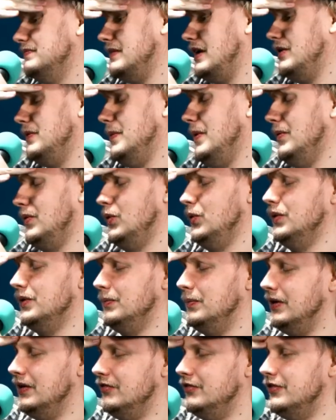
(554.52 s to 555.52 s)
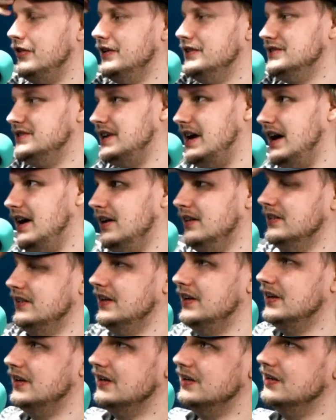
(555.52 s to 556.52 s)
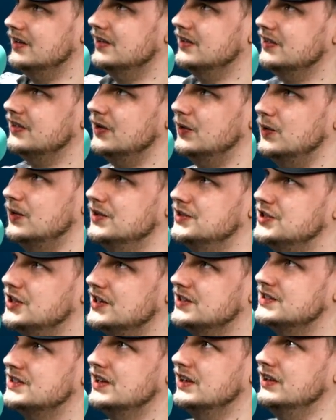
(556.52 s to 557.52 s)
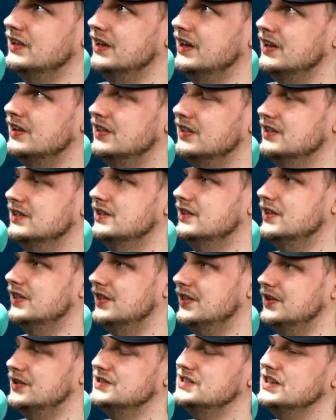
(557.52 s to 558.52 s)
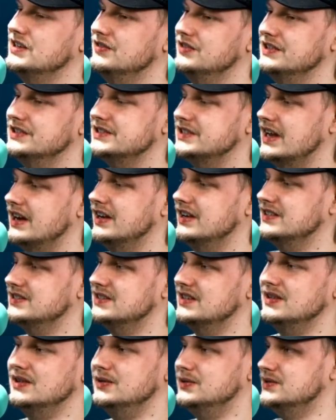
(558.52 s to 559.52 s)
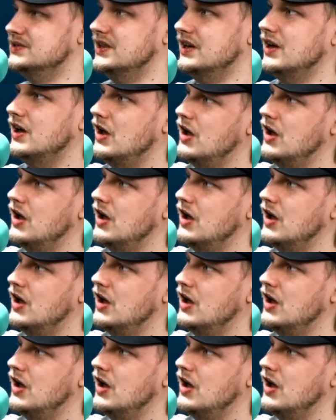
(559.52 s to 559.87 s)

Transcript: I remember one of my friends had like they were adjusting like their TV settings, and it was like